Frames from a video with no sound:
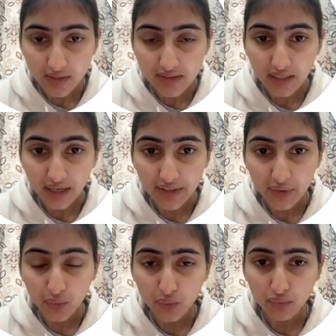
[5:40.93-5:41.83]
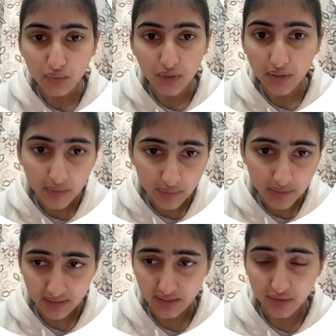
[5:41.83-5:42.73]
assign to,
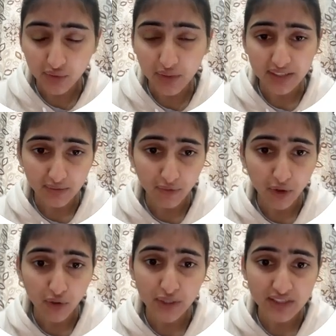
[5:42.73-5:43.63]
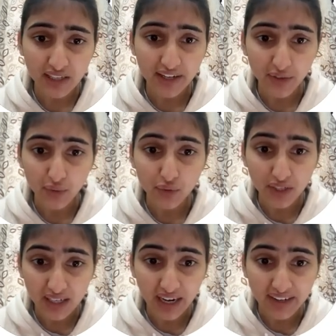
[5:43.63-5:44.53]
you are, of course, you are assigning to your
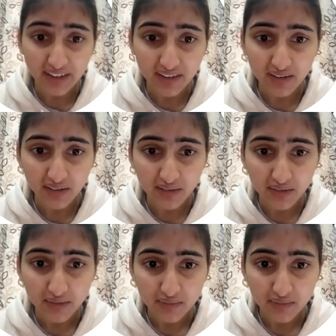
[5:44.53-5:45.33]
client here,